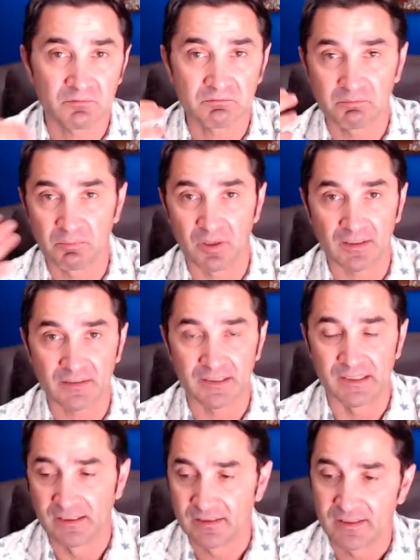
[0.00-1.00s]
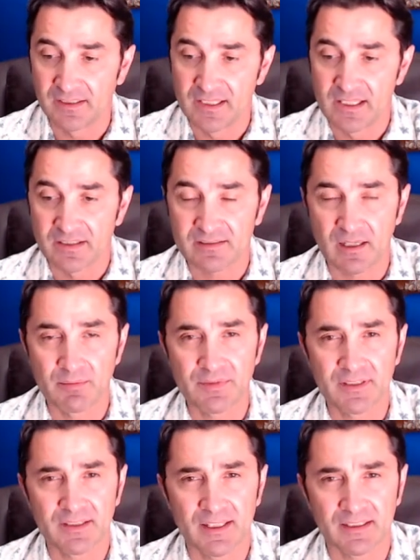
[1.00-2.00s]
bluntly,
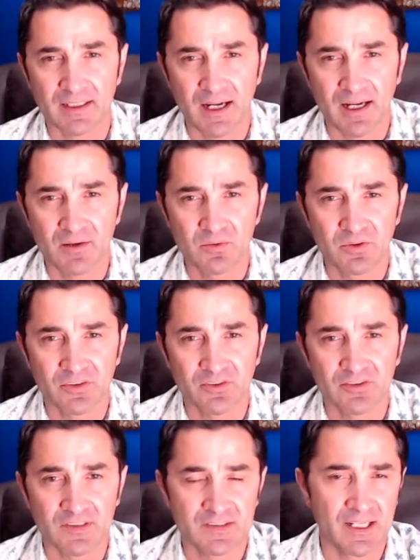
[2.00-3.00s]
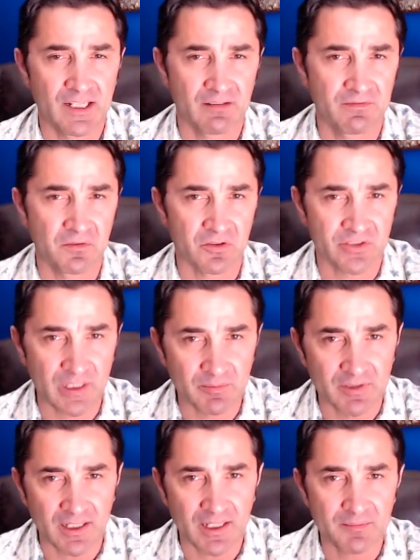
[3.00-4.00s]
something that I was saying for some
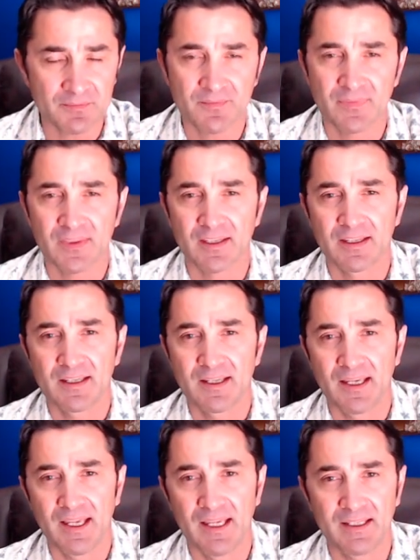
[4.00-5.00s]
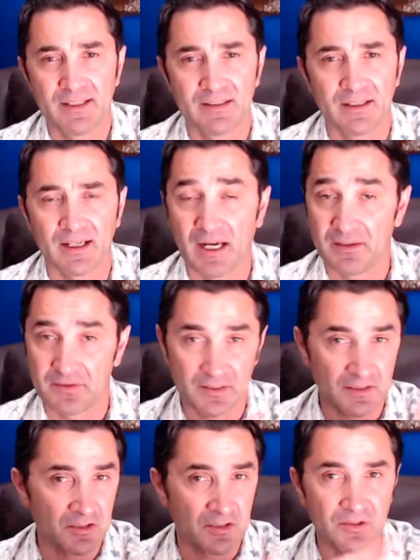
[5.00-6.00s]
time. And uh, I
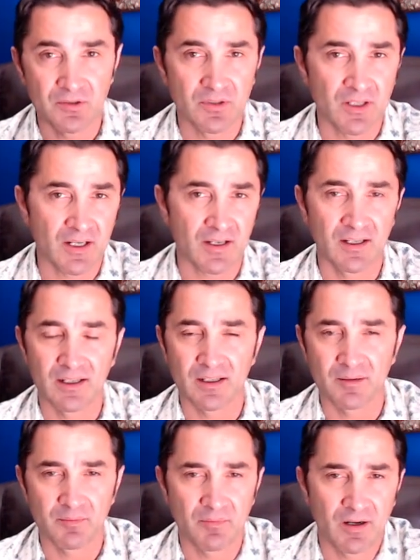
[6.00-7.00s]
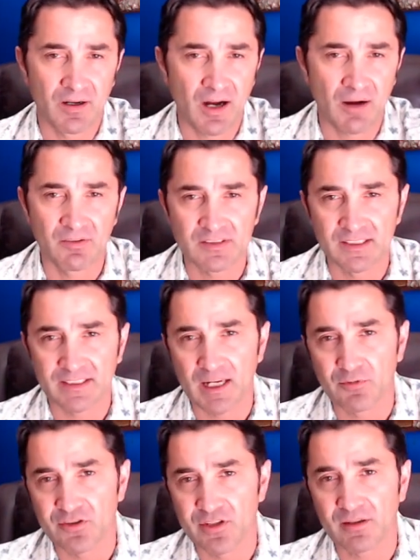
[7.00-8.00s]
think you obviously came
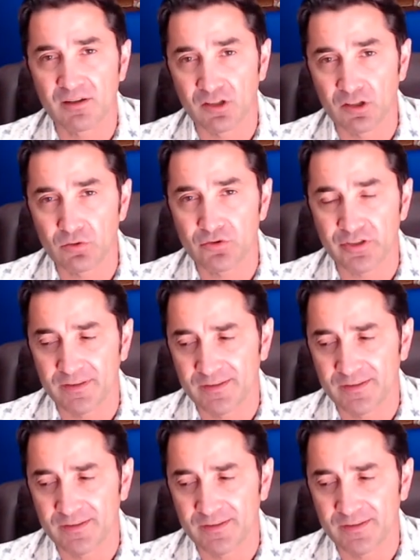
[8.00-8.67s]
to the same conclusion